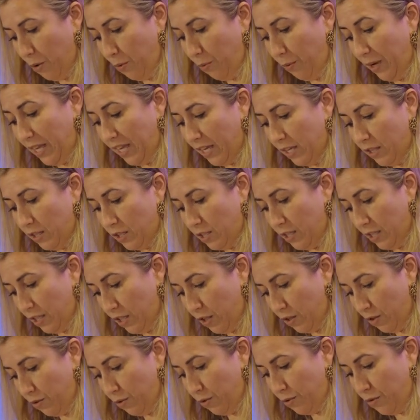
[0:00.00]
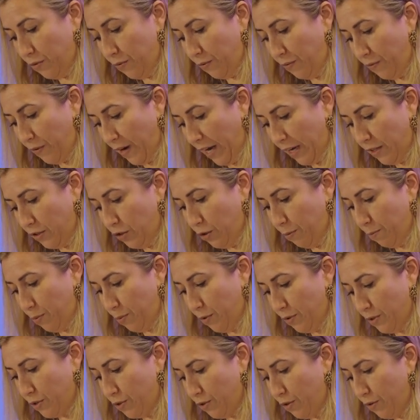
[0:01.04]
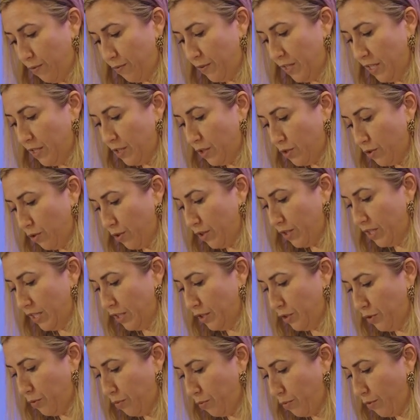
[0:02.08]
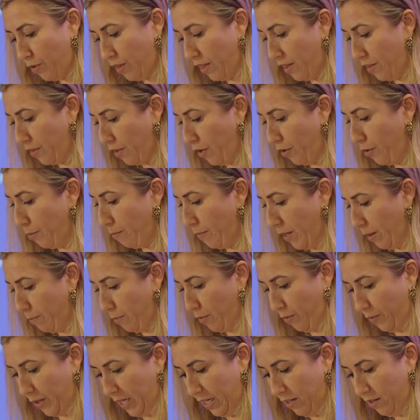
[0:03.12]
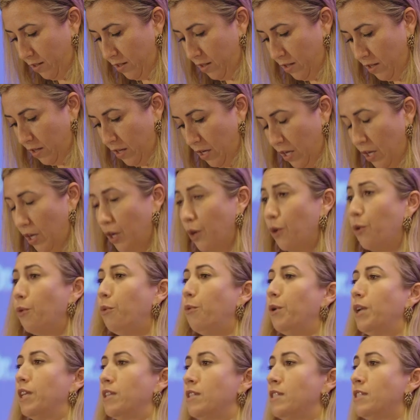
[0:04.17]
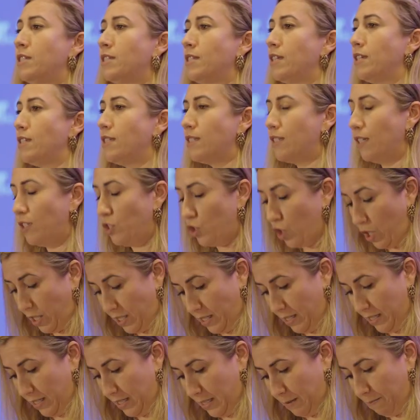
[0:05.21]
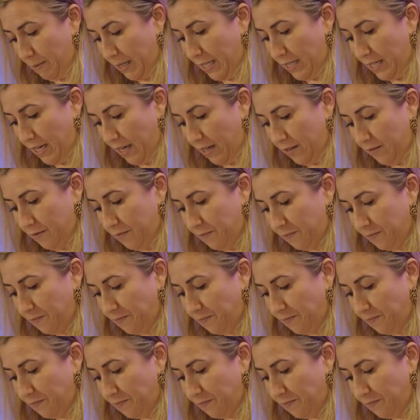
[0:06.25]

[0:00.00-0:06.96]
We continue to fight to preserve the historical truth and their memory. We insist that justice be done.